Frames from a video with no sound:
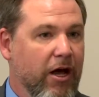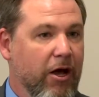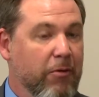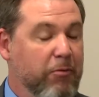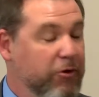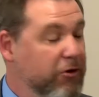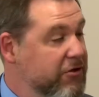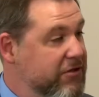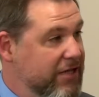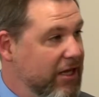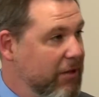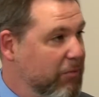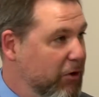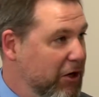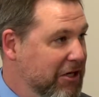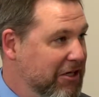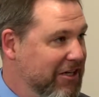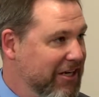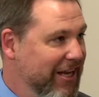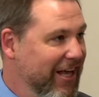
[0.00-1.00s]
you're
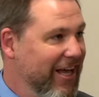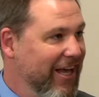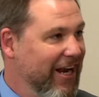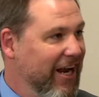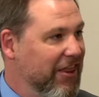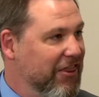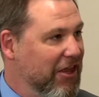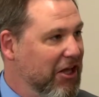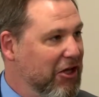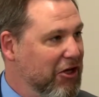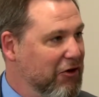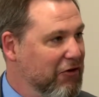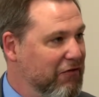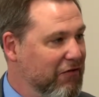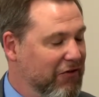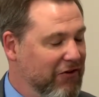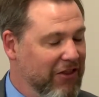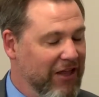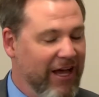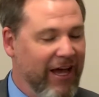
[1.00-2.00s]
celebrating today, and I thank you
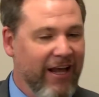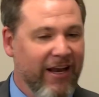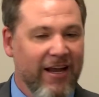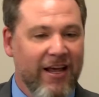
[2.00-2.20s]
for that.